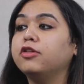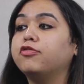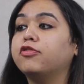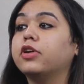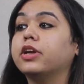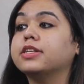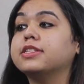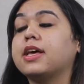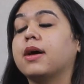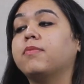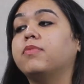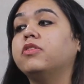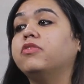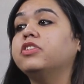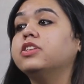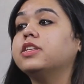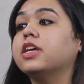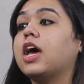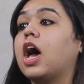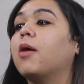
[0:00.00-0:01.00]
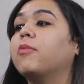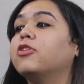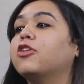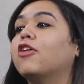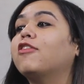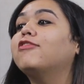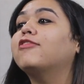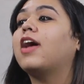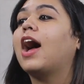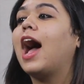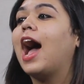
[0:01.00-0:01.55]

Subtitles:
For example, we say army of